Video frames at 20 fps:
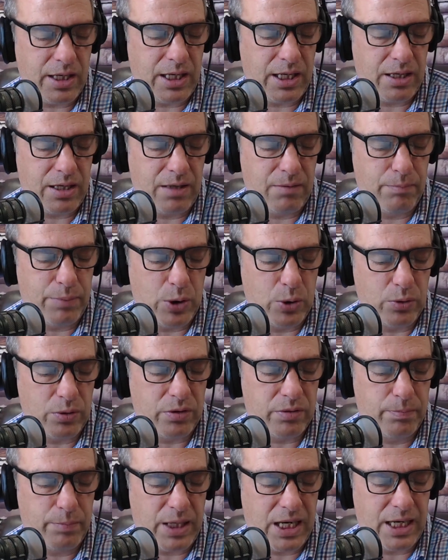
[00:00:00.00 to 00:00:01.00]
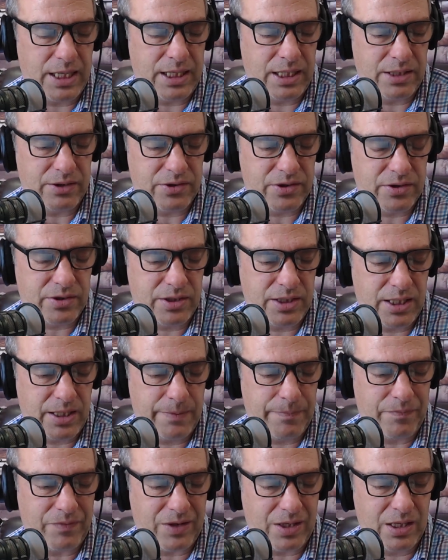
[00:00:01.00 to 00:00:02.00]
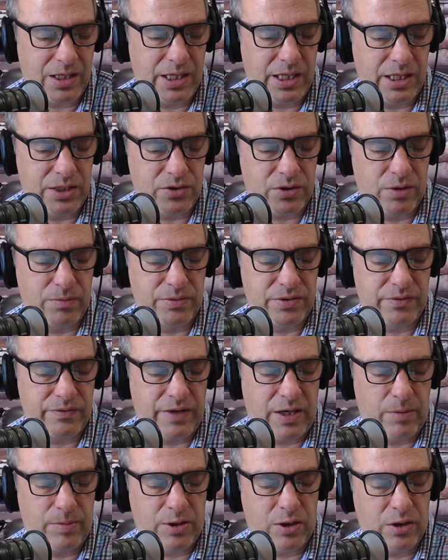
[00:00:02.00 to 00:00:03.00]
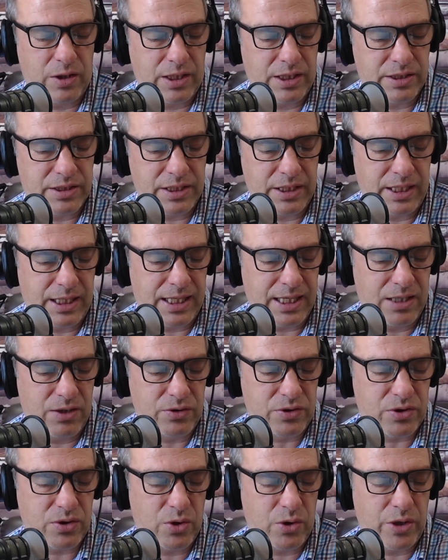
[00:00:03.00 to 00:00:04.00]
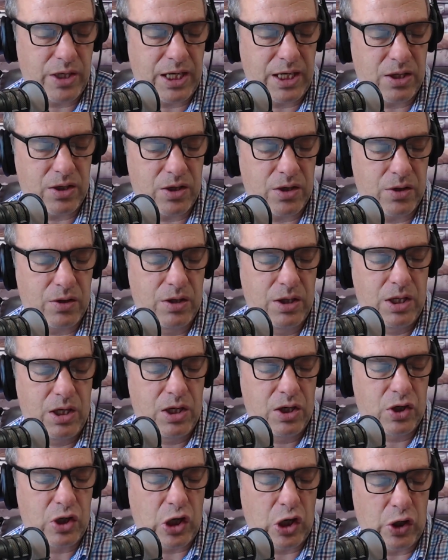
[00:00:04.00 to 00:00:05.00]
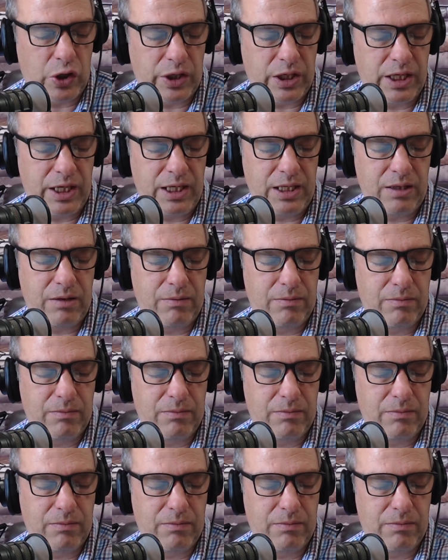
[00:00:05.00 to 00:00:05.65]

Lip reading: in both bodies. In terms of Albuquerque City Council, they are currently